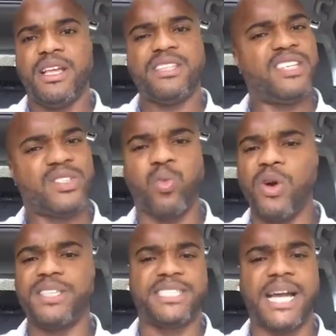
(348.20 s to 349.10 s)
It's just
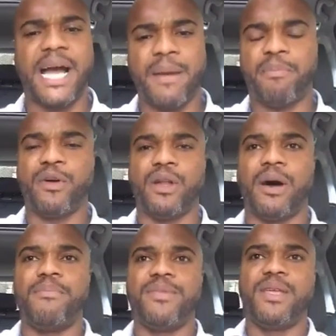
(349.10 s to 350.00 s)
one giant
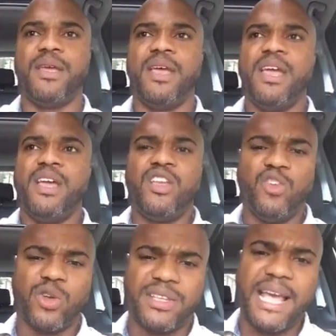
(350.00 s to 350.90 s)
pull-up.
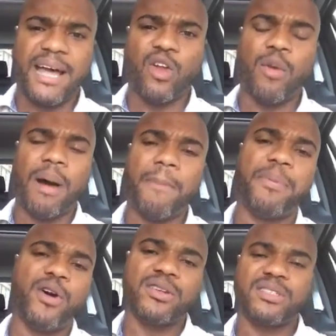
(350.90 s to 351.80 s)
You can download my
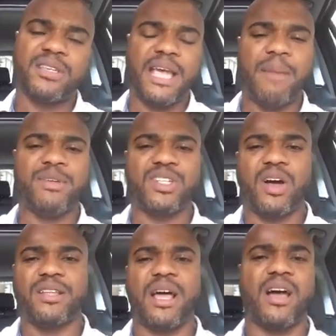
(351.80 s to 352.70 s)
books,
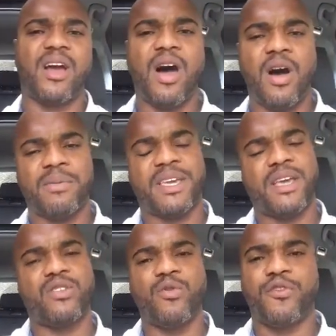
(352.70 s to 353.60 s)
Amazon.com,
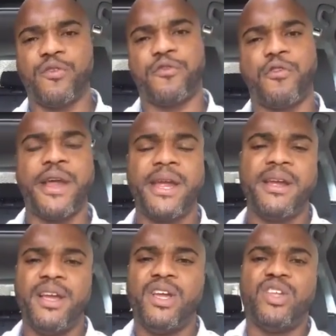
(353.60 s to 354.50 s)
Kindle for free.
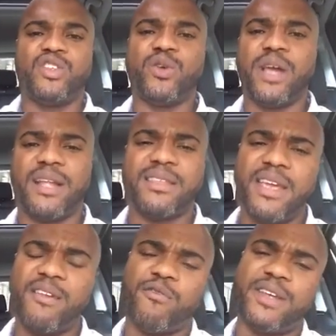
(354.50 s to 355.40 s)
Do your
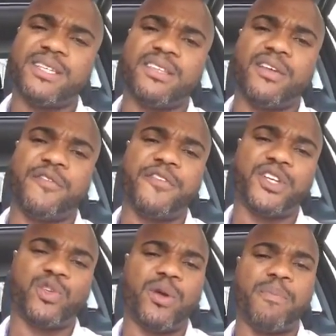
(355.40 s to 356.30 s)
thing. Visit the
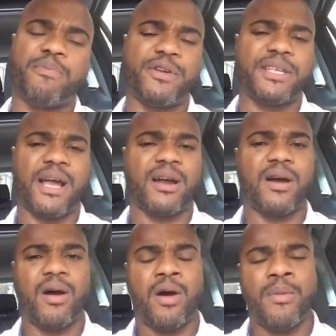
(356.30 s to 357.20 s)

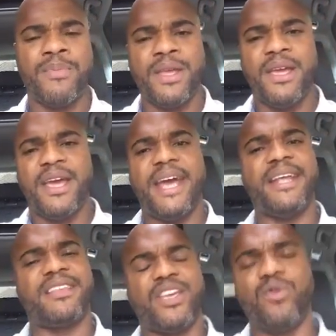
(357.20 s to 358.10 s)
officialimprint.com.
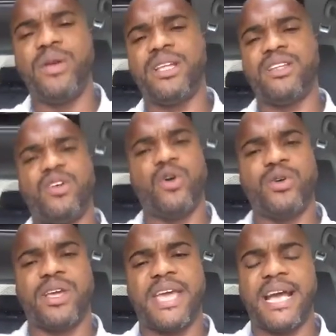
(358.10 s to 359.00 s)
Anything you need to know, you
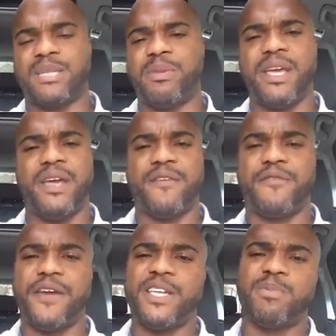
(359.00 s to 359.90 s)
can catch me here,
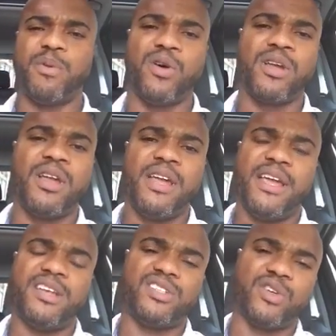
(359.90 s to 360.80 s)
Facebook,
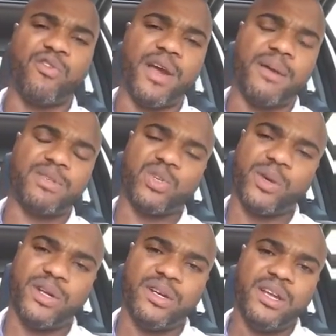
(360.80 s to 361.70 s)
Instagram,
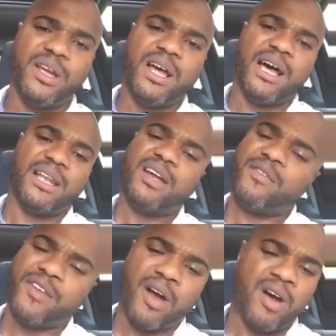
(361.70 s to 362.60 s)
Twitter. I
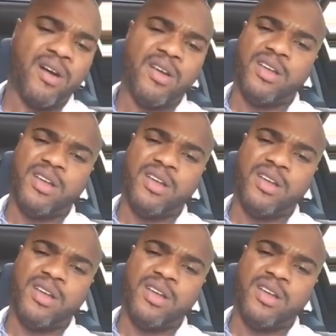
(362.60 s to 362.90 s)
love y'all.